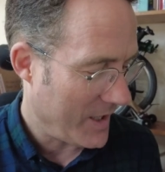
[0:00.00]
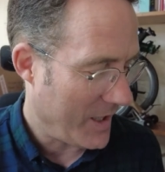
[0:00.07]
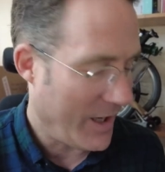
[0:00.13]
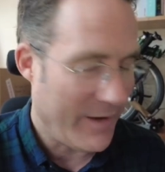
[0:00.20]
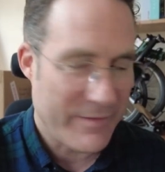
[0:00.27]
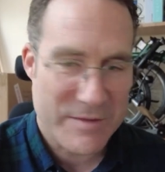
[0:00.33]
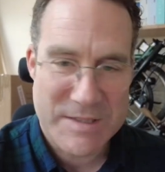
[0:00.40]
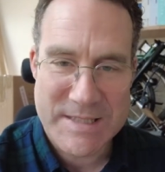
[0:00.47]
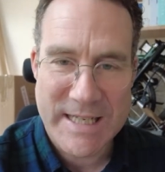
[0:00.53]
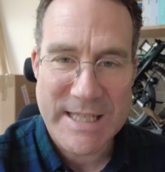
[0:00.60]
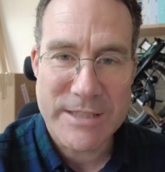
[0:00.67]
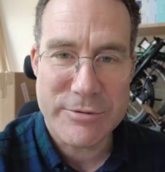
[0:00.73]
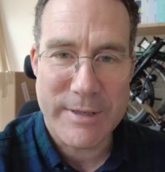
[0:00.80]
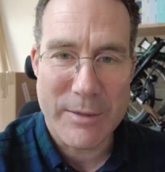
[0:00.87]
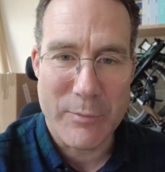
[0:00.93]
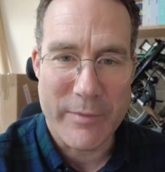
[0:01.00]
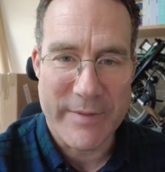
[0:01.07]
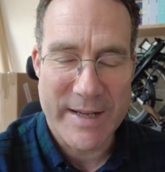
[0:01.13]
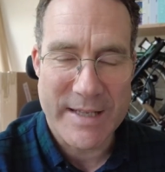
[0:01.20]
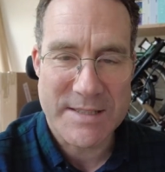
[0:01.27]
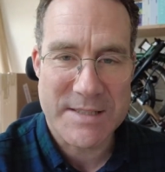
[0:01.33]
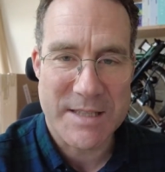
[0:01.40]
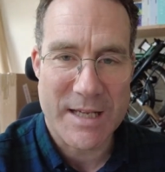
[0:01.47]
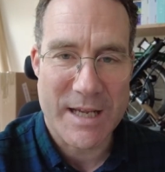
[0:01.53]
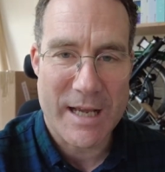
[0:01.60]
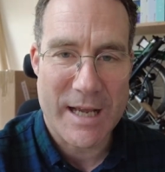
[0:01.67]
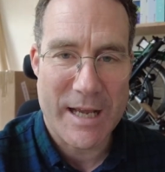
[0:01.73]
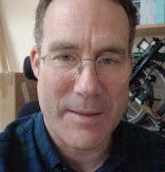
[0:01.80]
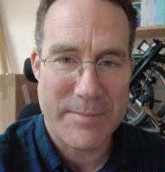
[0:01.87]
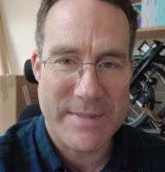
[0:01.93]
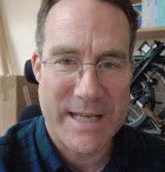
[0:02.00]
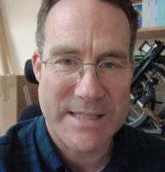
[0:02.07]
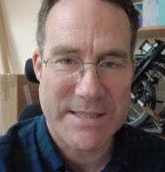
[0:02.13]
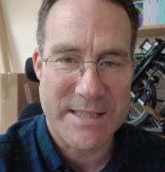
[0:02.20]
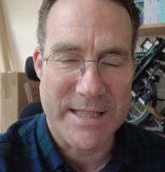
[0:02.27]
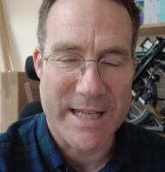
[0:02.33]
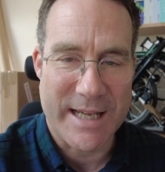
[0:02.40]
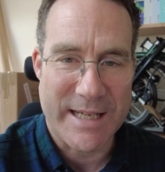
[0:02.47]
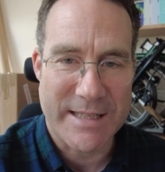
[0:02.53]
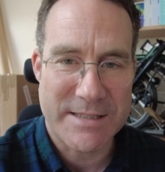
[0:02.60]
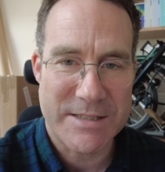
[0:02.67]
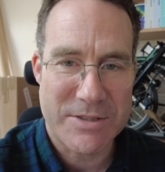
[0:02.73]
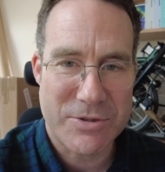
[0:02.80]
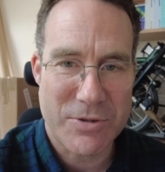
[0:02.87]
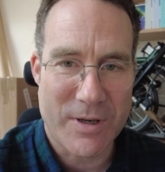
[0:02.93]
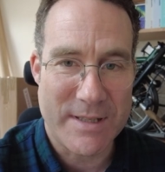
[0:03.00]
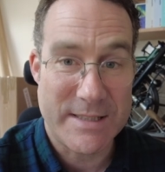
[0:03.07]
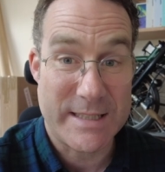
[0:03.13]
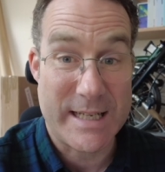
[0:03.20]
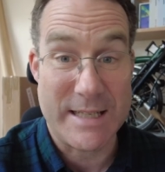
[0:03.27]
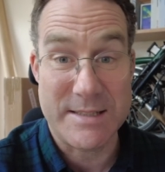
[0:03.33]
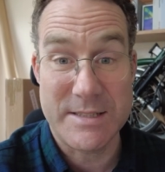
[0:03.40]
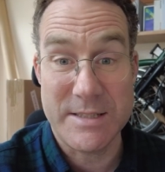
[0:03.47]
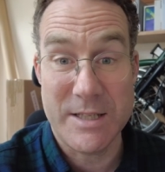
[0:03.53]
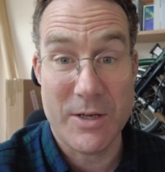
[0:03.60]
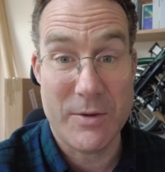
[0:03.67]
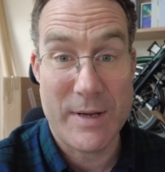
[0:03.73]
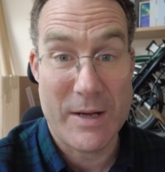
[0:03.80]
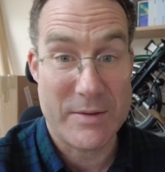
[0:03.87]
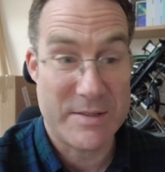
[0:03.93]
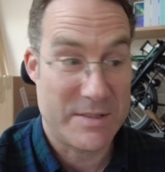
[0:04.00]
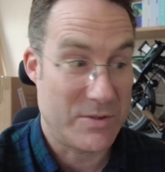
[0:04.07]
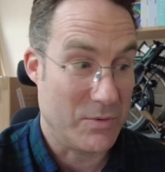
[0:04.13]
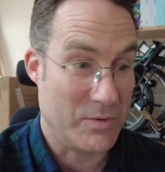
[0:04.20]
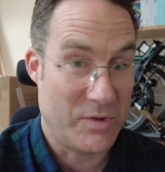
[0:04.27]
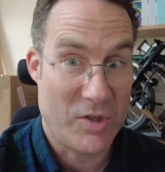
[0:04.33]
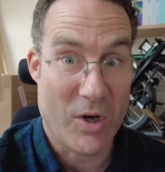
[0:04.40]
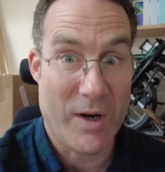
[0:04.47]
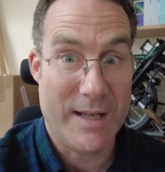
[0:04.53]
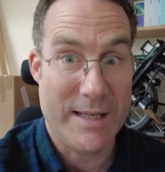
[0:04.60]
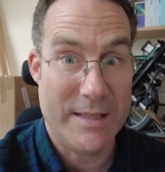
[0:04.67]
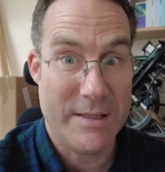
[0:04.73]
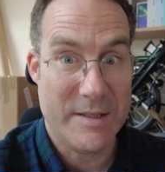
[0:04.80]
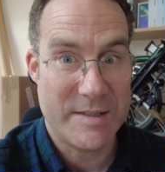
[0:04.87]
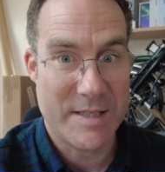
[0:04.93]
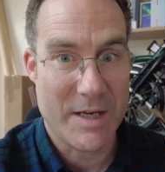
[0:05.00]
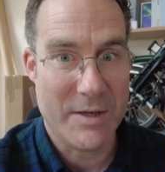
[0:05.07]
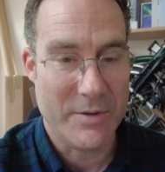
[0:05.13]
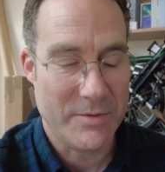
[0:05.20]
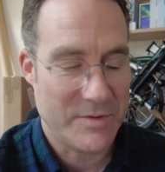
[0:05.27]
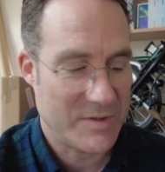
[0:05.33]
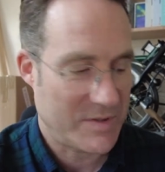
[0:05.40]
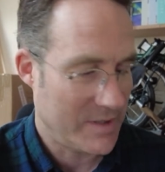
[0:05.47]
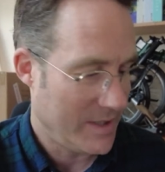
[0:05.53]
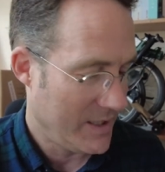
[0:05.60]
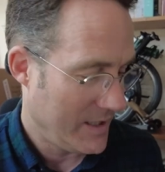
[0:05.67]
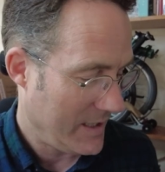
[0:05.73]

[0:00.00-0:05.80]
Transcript: I was tinkering with it yesterday and just trying to get to know how to sort of dial in the tones.